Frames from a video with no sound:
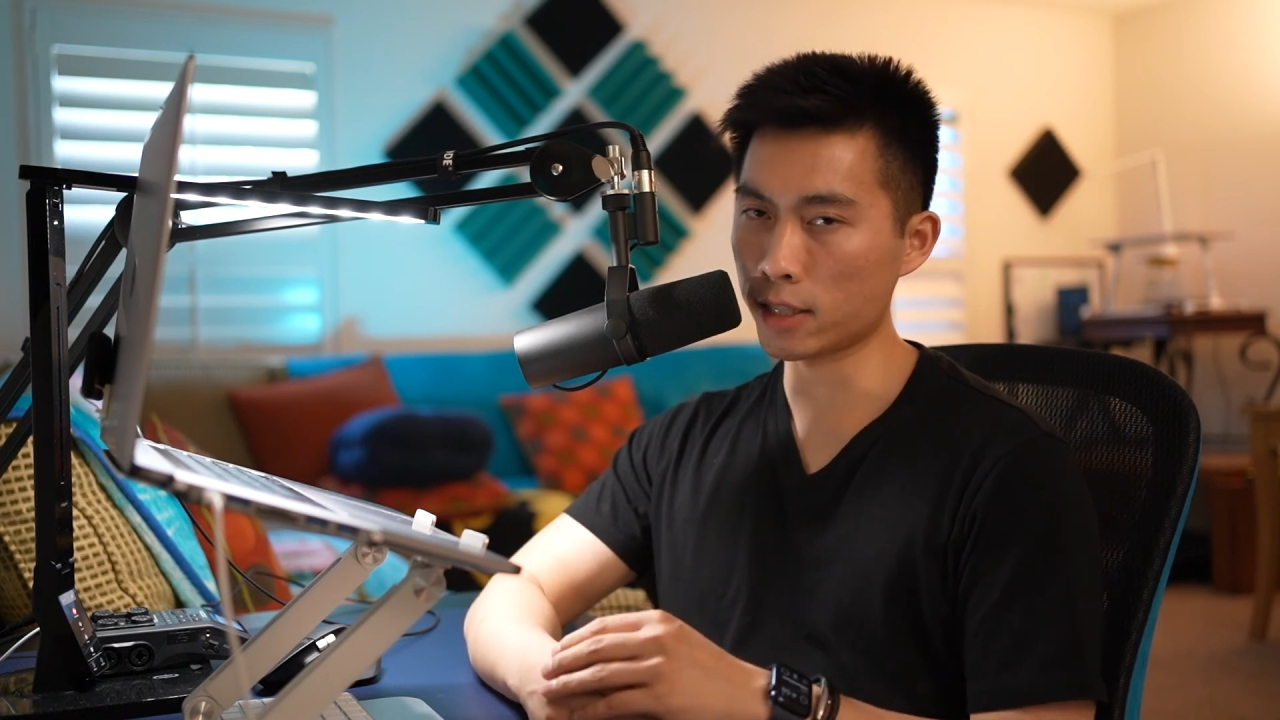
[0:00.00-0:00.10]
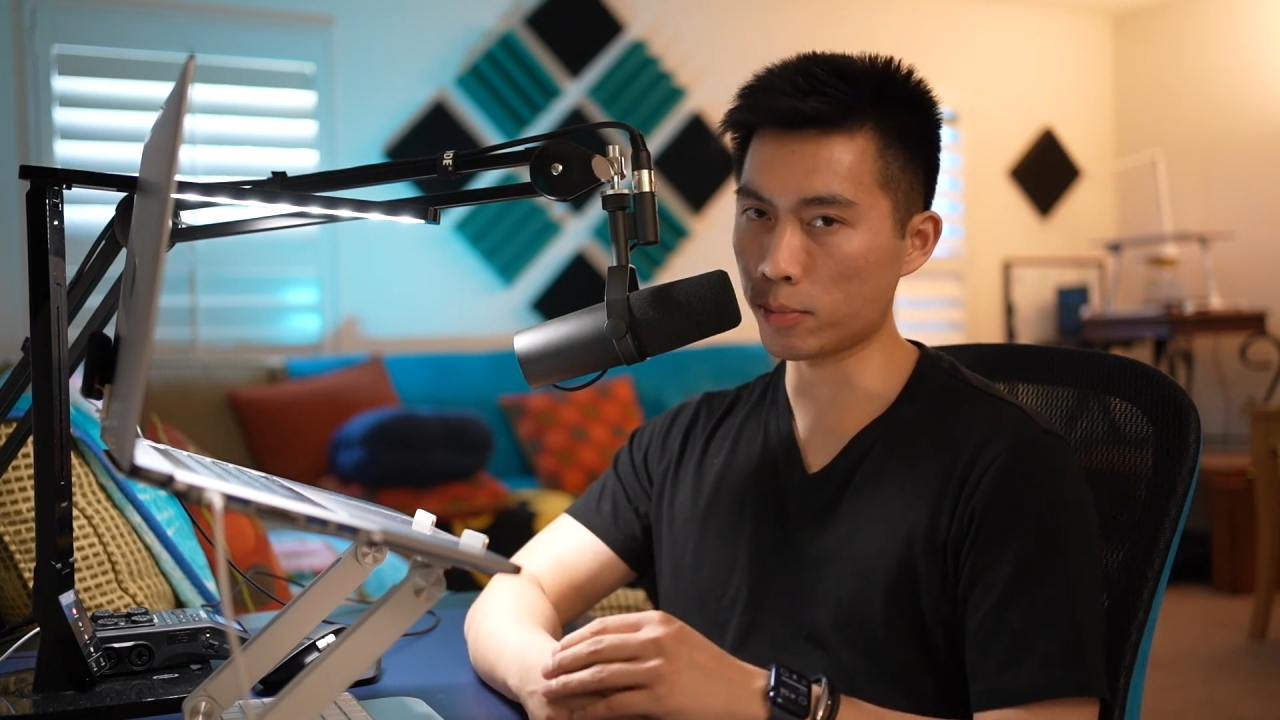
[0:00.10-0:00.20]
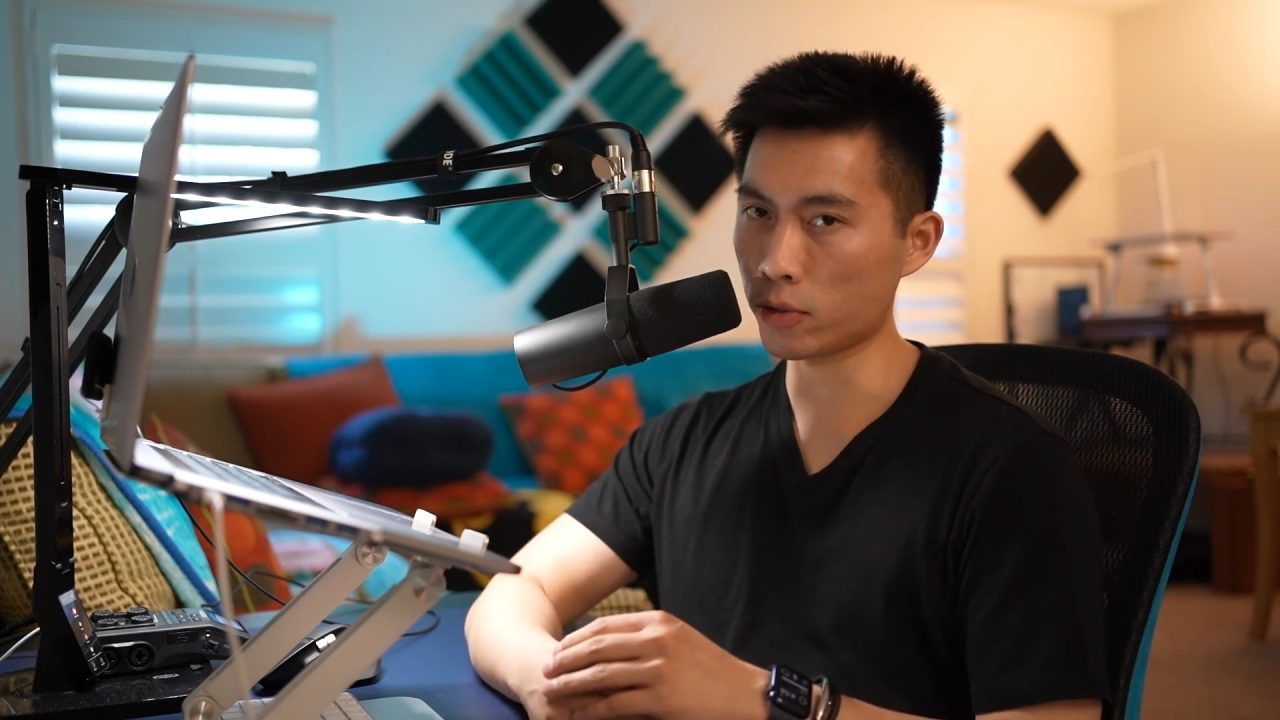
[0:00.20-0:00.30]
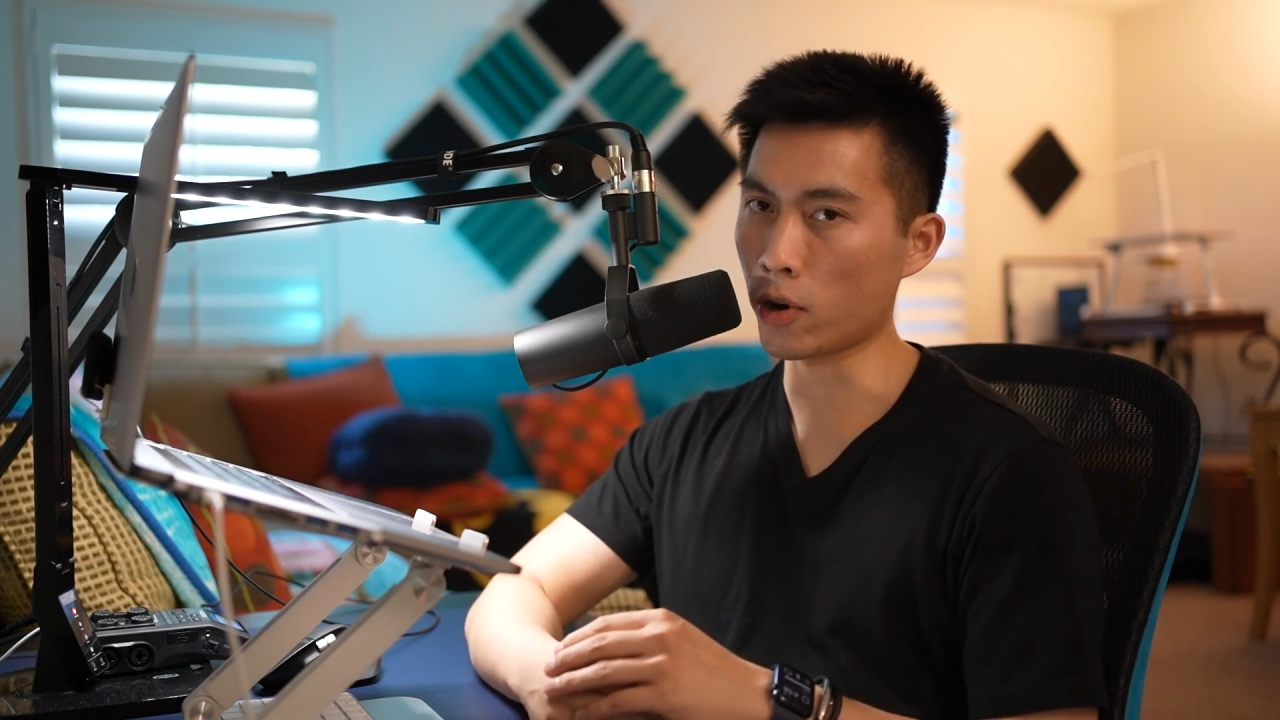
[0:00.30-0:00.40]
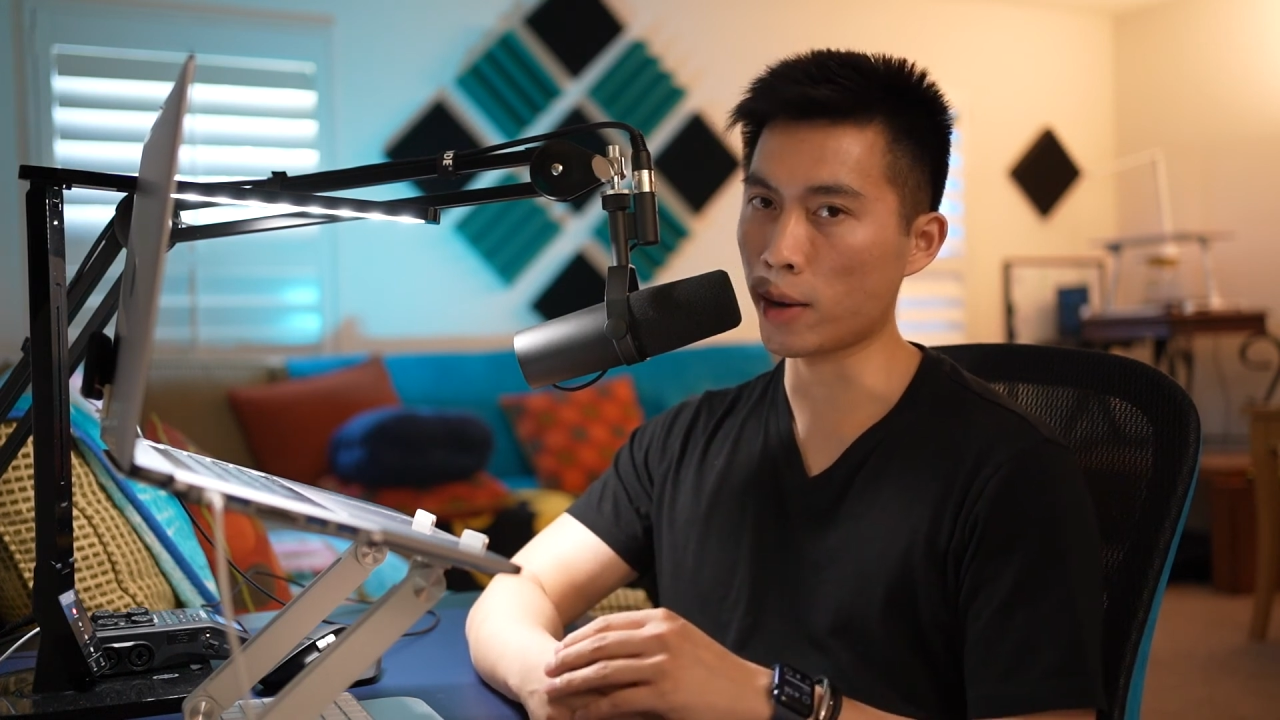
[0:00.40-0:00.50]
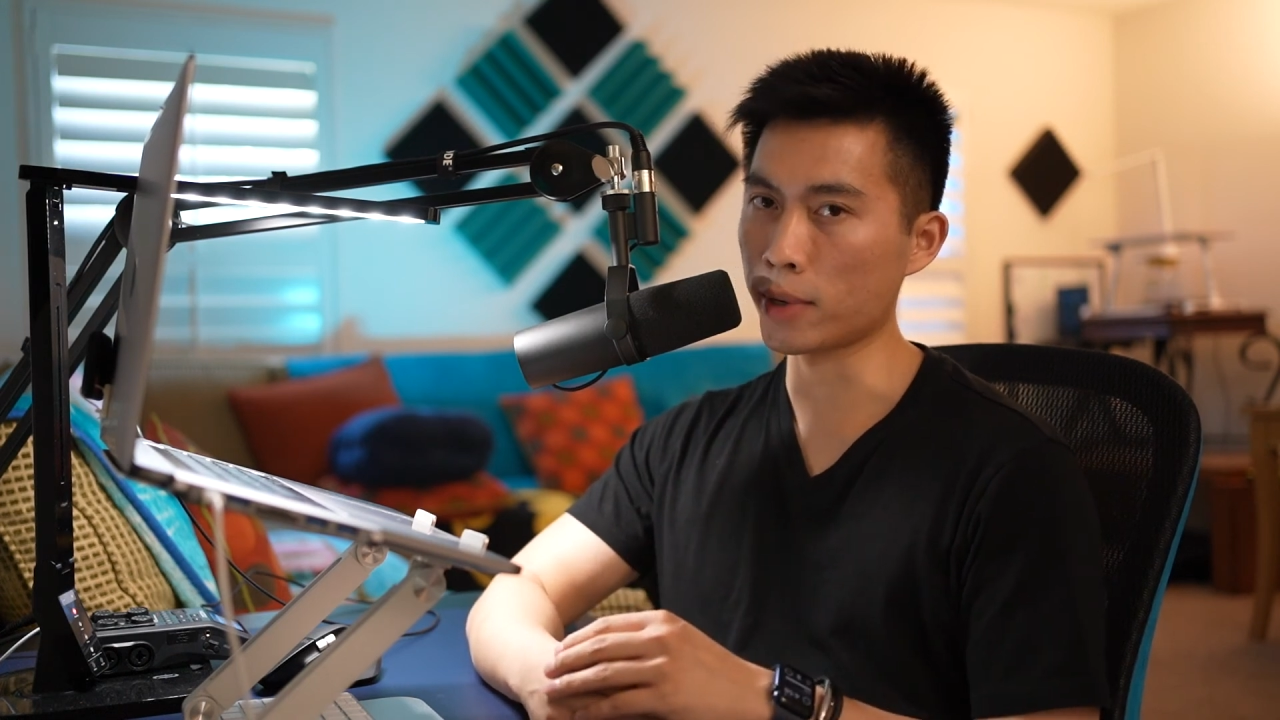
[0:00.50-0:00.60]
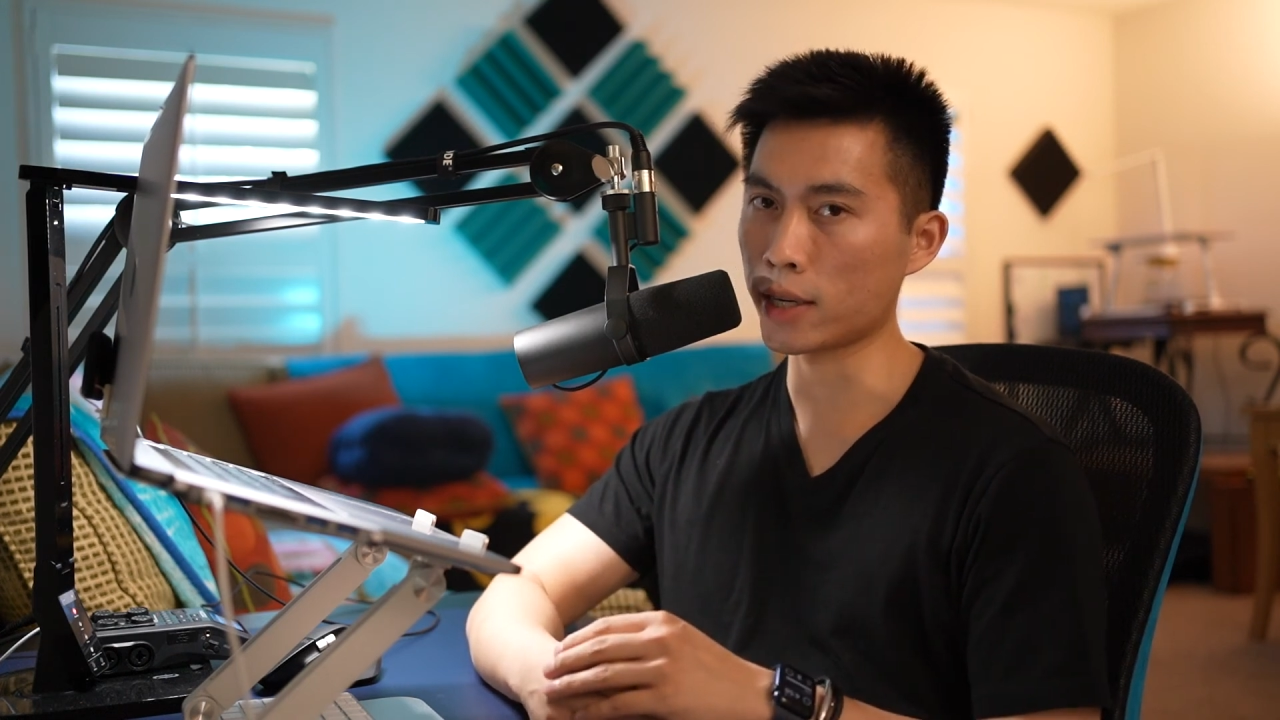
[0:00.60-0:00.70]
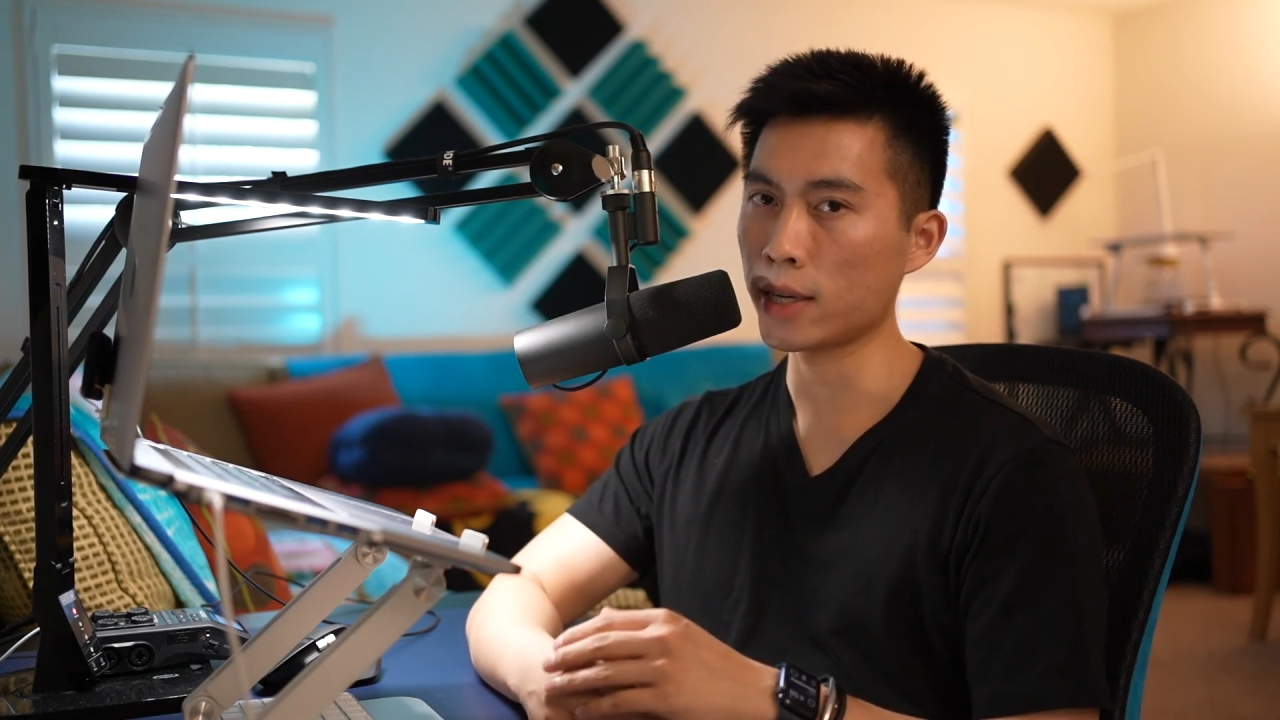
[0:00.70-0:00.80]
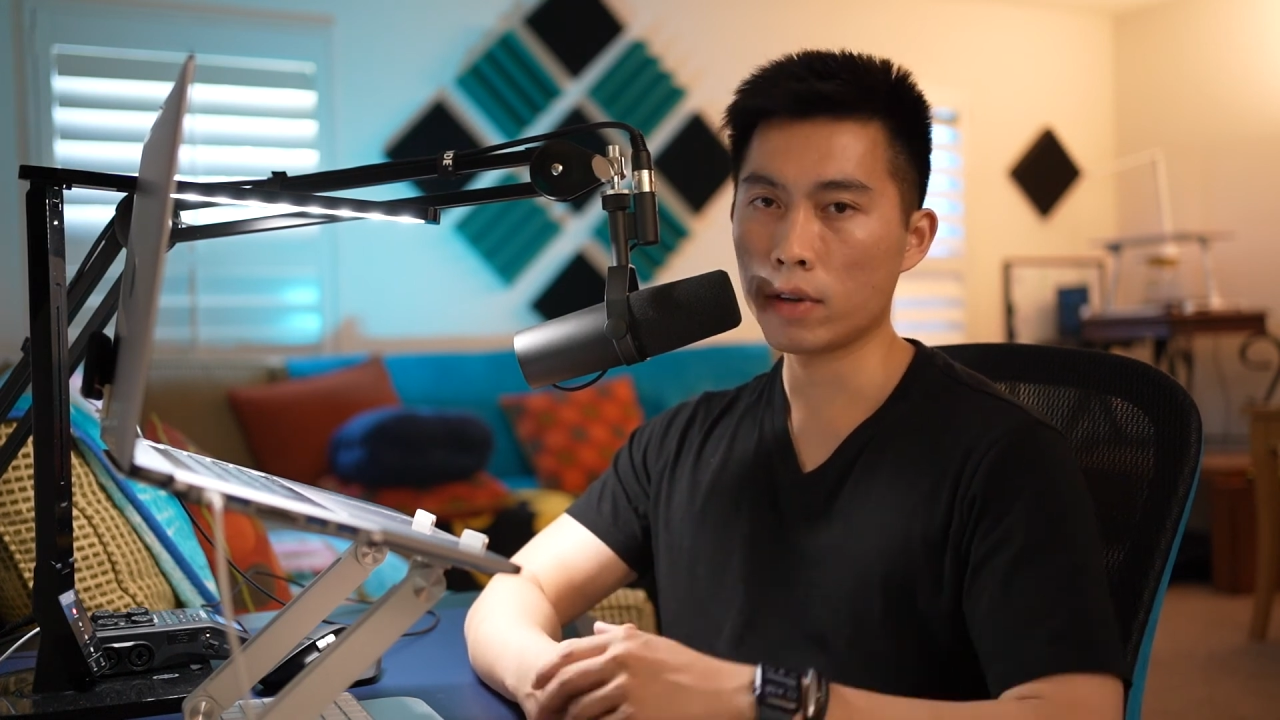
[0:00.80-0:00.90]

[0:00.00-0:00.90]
subscribing.